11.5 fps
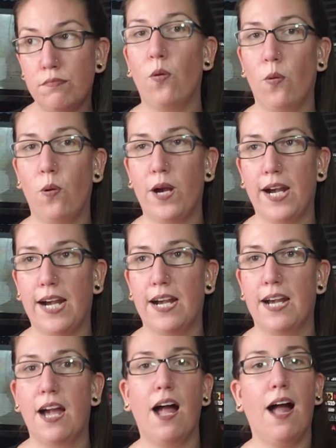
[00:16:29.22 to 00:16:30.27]
or,
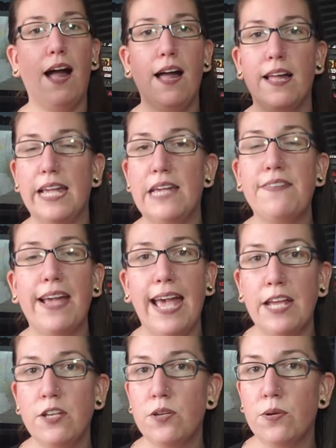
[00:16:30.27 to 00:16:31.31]
"Oh, if I
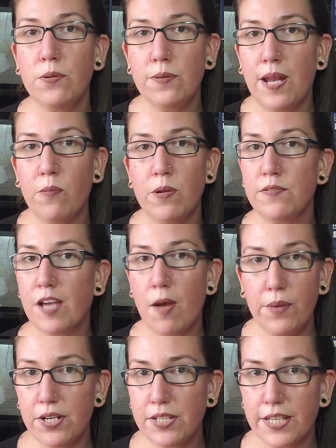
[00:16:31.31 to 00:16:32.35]
had known, I would have
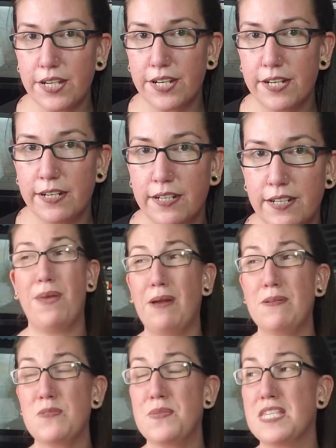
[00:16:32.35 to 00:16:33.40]
come earlier." But I
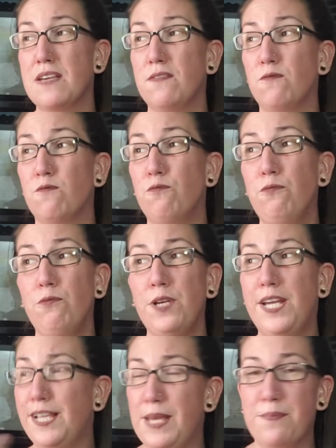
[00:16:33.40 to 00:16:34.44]
was missing
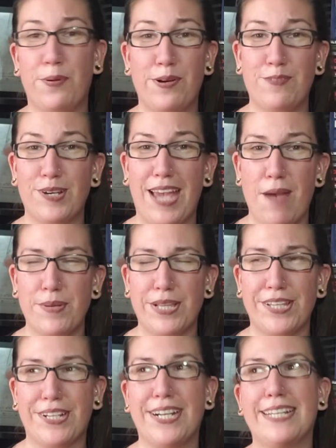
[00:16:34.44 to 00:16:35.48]
really important
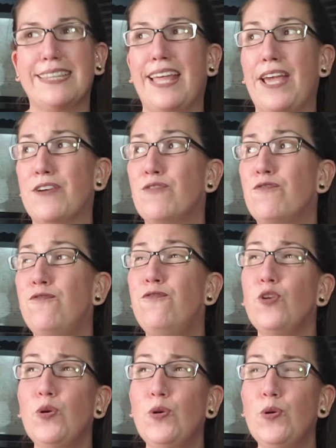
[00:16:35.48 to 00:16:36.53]
vocabulary like
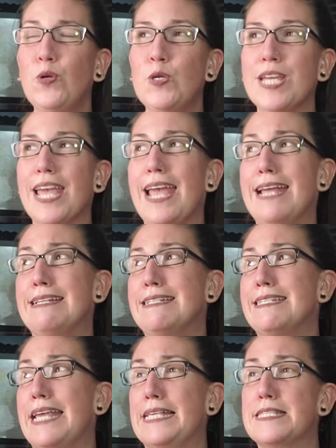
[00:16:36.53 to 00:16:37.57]
food and
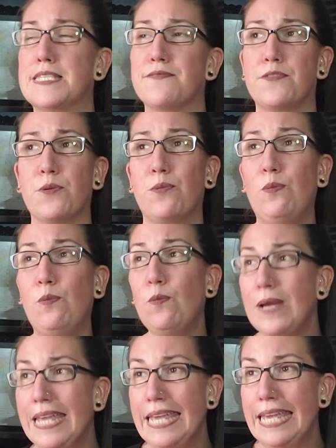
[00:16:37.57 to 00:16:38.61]
days of the
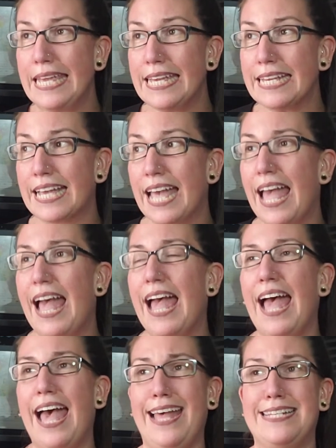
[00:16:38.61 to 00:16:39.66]
week
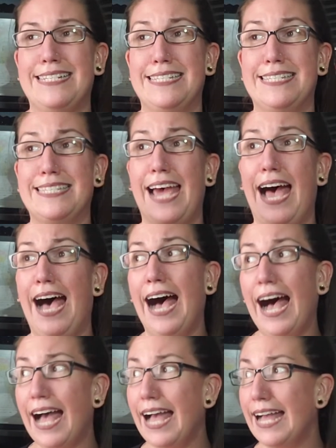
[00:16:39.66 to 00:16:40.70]
and
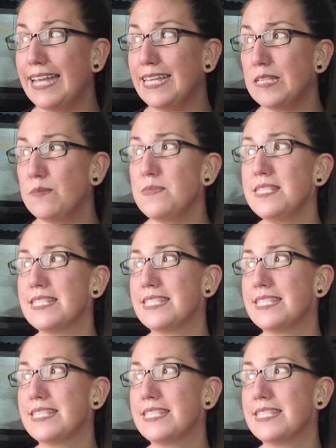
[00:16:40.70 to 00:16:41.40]
times